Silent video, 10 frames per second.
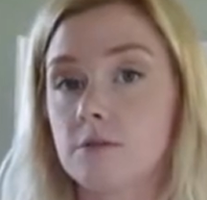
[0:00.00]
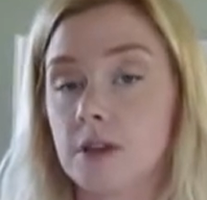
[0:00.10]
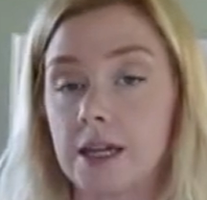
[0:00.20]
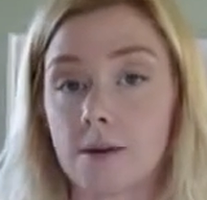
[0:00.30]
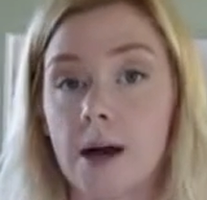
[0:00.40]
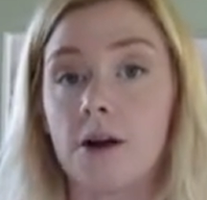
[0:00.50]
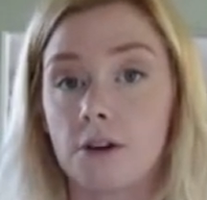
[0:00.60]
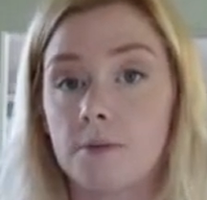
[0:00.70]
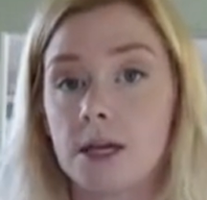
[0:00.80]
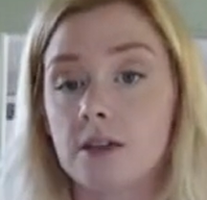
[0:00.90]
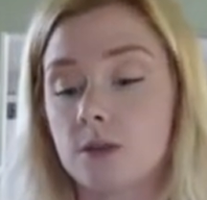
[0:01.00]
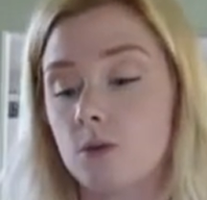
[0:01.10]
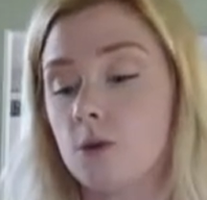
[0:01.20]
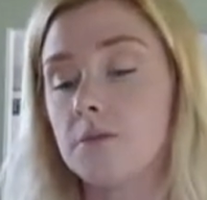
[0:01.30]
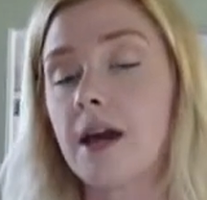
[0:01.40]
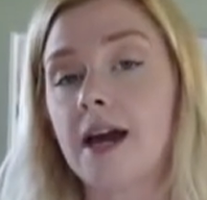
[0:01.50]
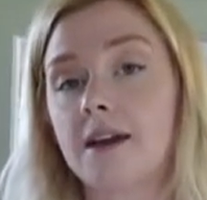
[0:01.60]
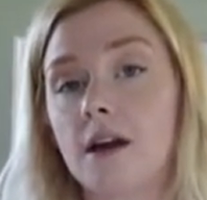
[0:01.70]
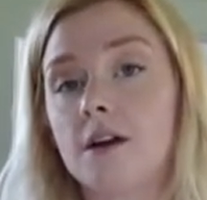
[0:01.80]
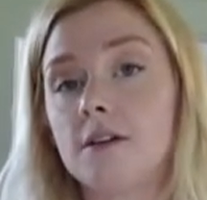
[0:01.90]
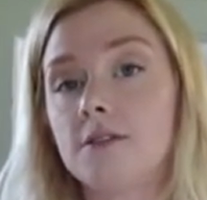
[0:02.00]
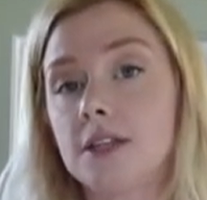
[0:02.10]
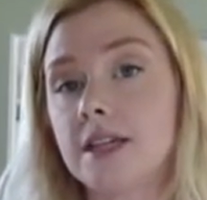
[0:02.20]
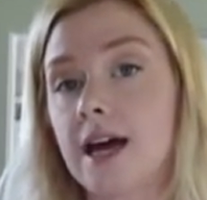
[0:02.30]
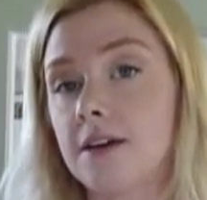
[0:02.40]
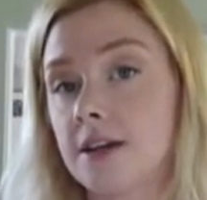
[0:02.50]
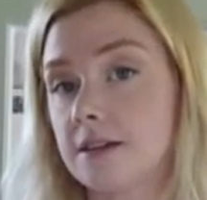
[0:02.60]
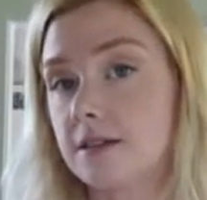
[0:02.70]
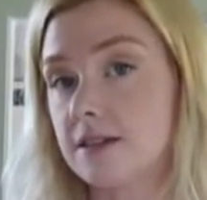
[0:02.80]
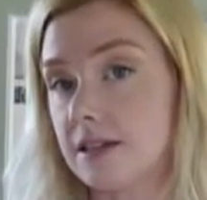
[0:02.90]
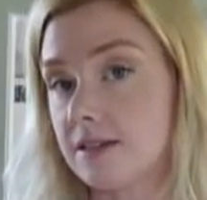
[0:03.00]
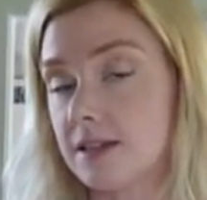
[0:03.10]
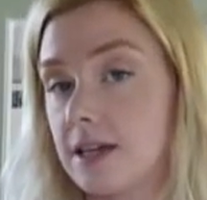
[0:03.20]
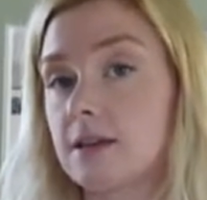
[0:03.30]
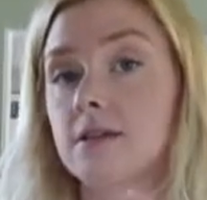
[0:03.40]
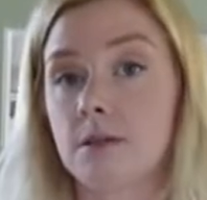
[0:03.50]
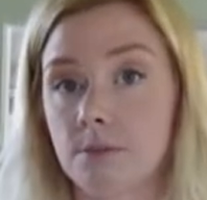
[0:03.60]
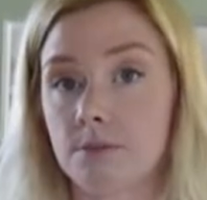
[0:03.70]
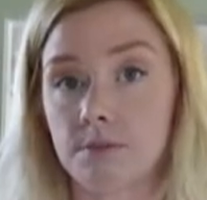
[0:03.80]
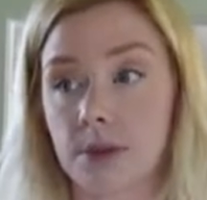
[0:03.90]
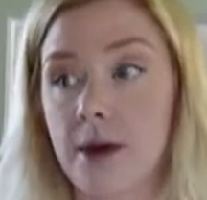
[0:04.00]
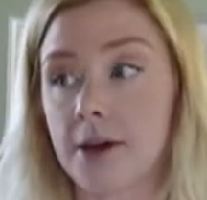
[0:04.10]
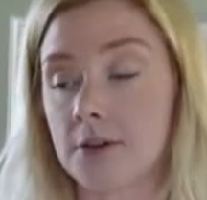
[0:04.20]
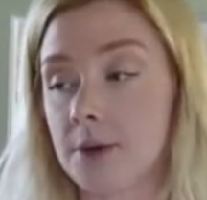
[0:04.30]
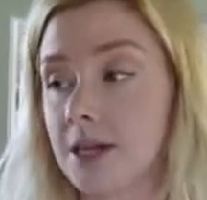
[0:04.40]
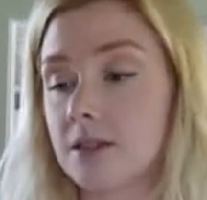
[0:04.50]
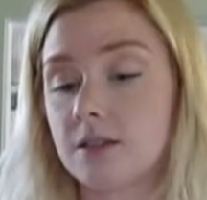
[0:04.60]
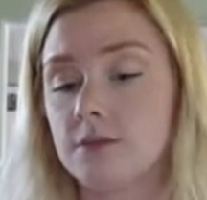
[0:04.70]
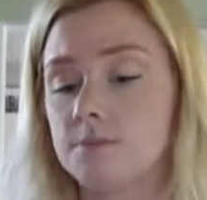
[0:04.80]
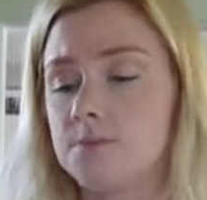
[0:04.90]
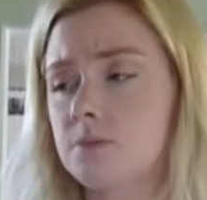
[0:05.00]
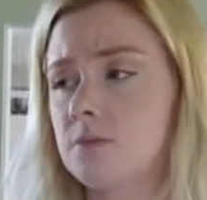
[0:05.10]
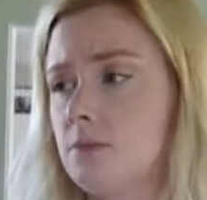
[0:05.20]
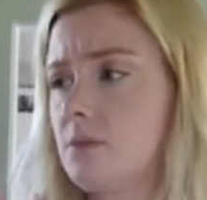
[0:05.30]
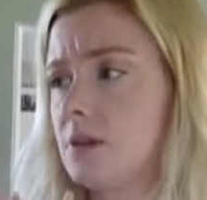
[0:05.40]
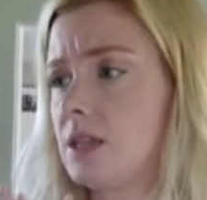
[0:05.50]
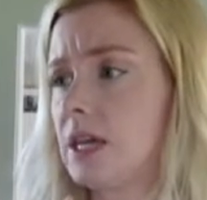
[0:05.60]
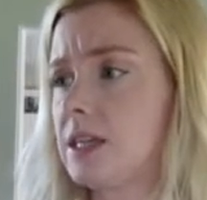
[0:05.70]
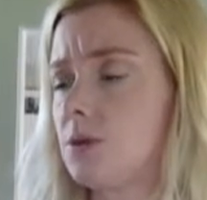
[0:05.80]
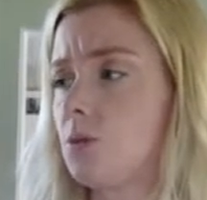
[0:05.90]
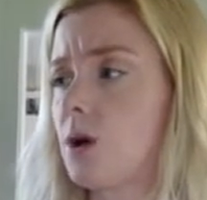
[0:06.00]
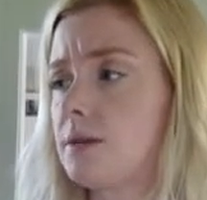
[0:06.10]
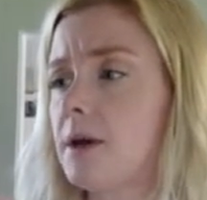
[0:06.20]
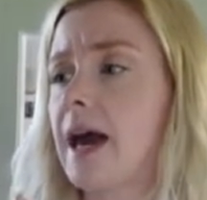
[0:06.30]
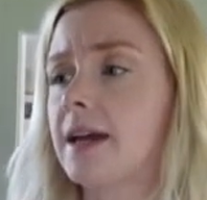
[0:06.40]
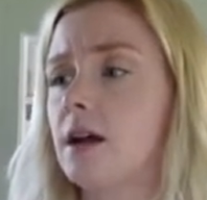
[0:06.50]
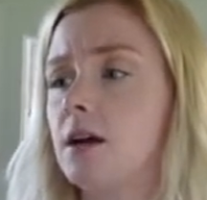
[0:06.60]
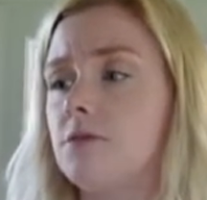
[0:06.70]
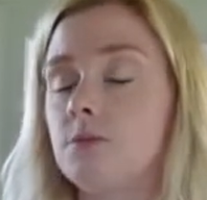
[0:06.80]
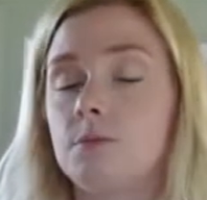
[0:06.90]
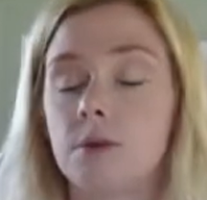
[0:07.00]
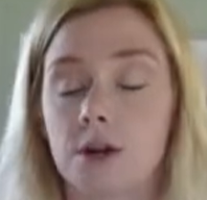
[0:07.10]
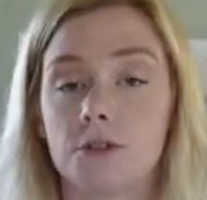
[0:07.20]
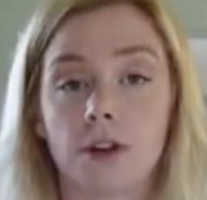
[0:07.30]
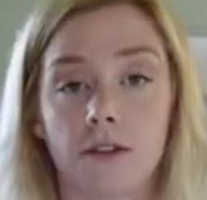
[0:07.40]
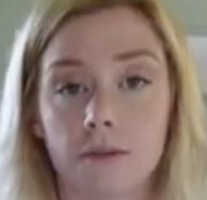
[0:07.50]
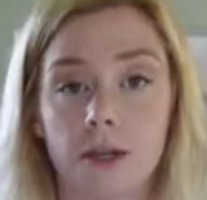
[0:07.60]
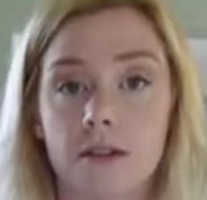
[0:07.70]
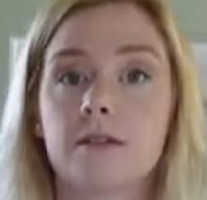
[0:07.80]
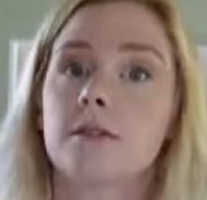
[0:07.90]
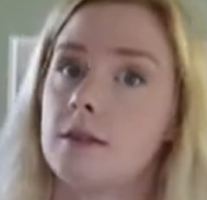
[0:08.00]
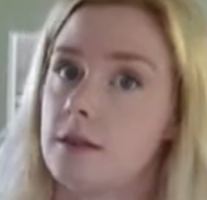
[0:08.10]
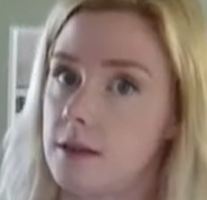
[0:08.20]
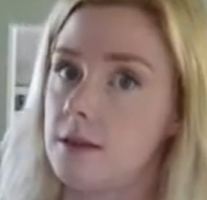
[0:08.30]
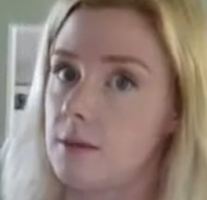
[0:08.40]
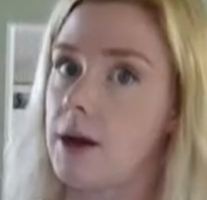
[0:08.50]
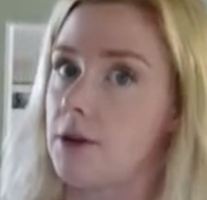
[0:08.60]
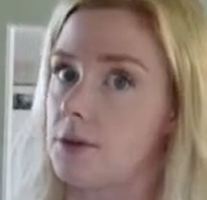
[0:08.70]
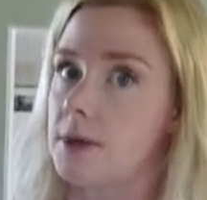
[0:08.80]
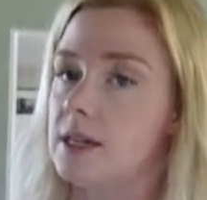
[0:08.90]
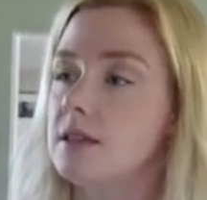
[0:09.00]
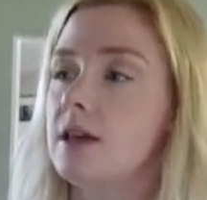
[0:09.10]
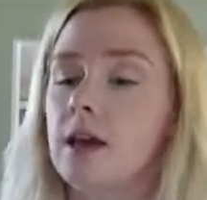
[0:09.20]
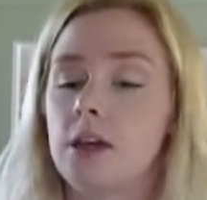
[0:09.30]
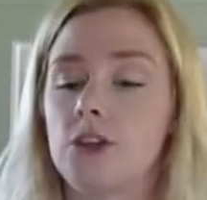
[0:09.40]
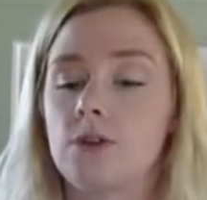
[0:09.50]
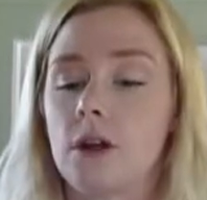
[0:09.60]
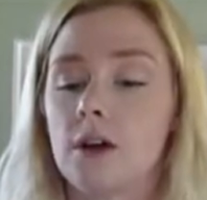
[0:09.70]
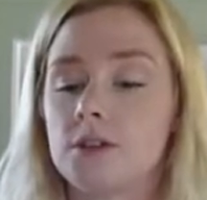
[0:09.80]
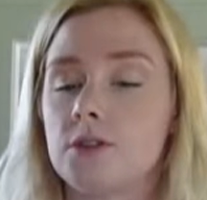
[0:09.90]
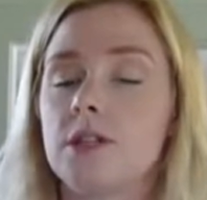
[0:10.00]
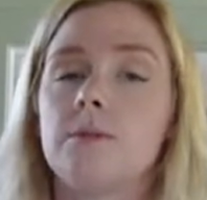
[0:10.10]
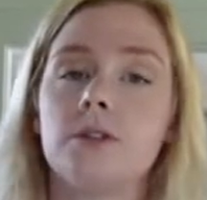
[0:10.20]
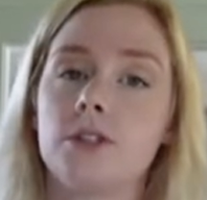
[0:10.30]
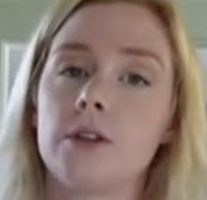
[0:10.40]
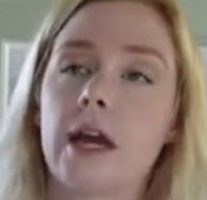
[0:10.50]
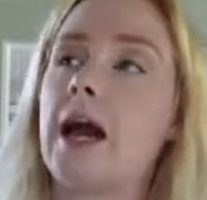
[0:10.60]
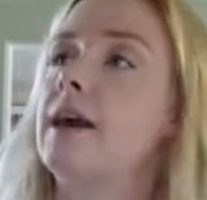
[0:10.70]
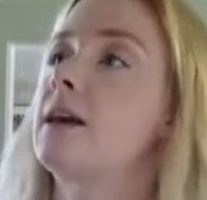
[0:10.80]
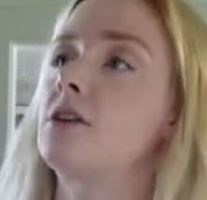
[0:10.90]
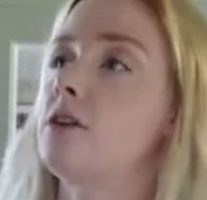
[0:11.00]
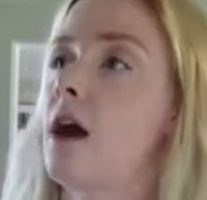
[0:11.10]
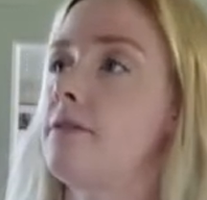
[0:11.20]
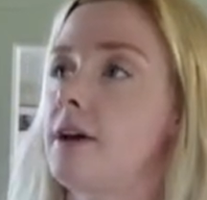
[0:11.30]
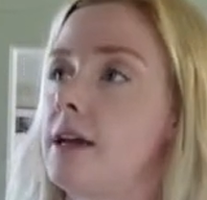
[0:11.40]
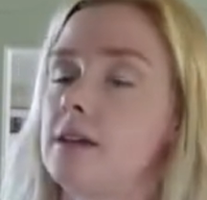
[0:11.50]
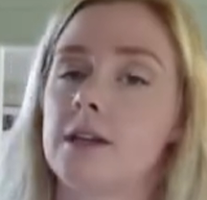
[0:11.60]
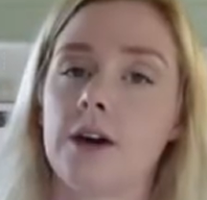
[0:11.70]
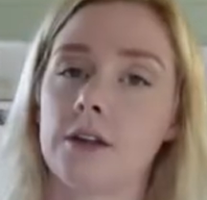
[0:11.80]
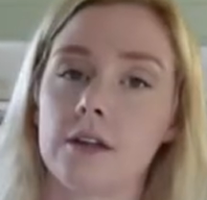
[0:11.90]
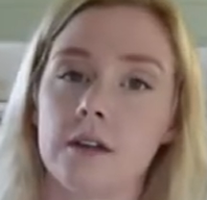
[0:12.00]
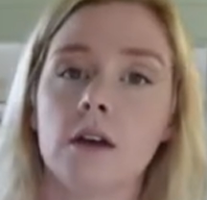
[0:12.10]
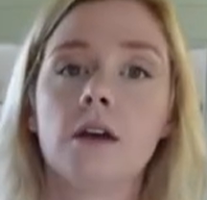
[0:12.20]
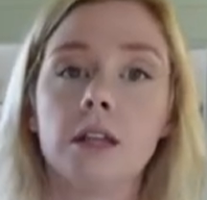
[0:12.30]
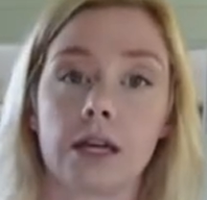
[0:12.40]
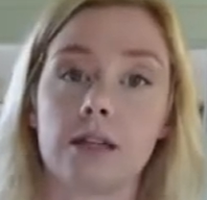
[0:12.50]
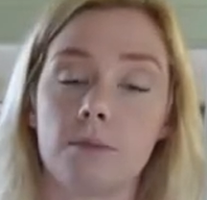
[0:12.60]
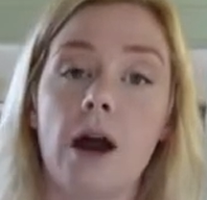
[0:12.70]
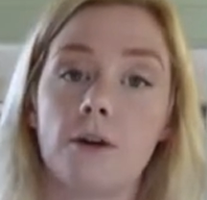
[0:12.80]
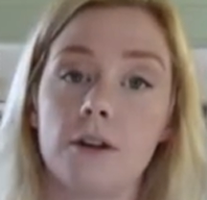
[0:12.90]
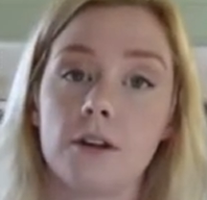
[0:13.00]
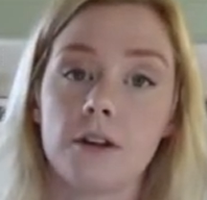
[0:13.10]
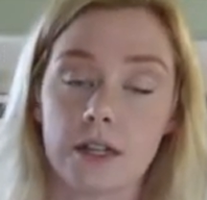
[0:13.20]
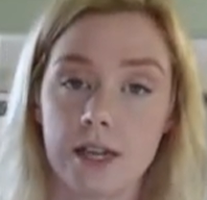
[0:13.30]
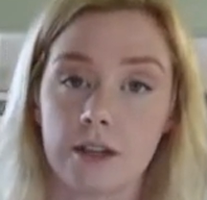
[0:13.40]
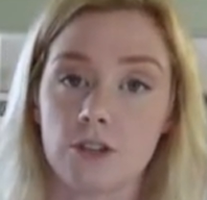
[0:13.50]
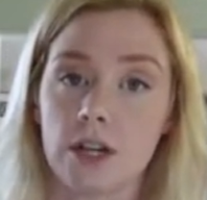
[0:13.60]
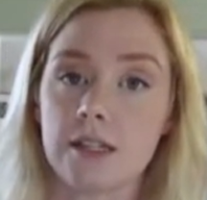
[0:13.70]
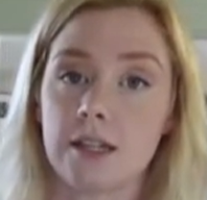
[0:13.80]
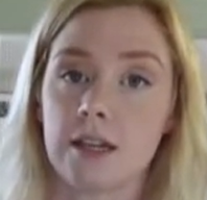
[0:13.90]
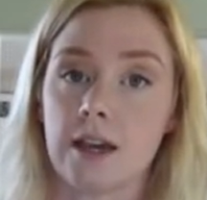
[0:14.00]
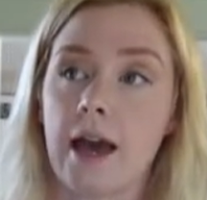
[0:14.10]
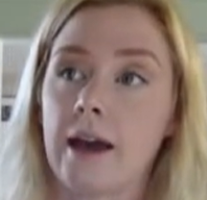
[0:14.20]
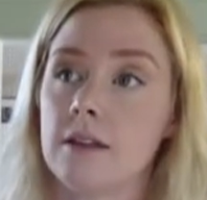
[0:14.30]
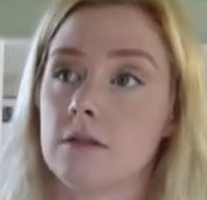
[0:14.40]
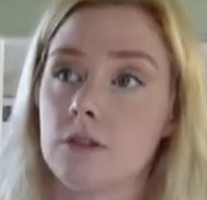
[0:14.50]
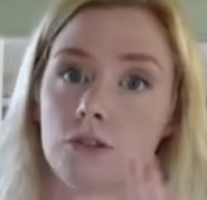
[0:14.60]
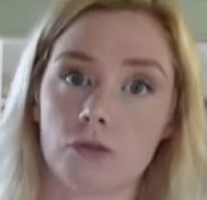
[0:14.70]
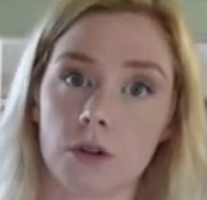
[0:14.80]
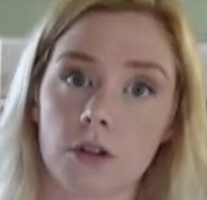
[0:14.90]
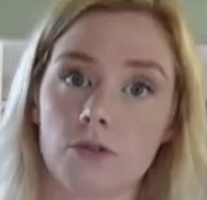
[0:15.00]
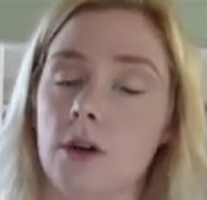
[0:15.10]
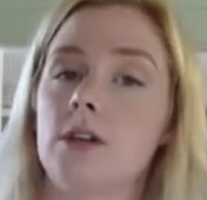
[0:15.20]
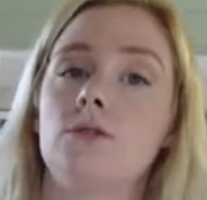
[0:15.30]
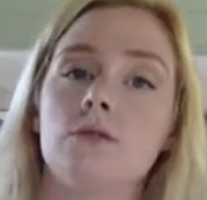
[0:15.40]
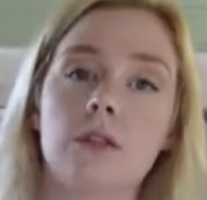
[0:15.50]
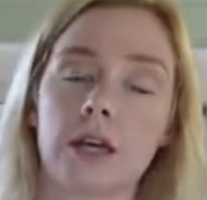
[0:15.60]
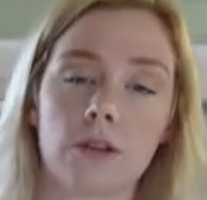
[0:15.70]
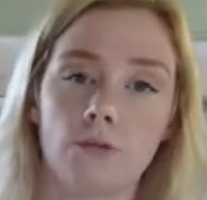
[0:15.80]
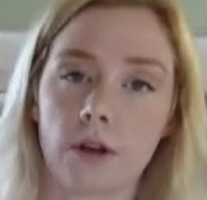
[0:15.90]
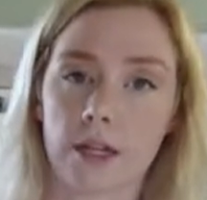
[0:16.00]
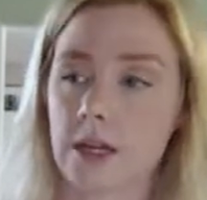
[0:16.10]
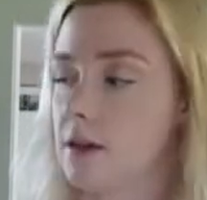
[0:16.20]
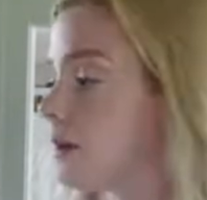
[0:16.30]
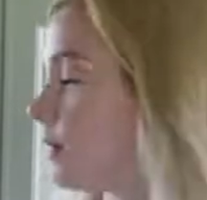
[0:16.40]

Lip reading: like the powder mix, 1 packet of Italian seasoning, the powder mix, and then 1 packet of brown gravy mix, the powder mix. You can also substitute, like I could not find Italian, like the powder Italian dressing at the store, so I used like the runny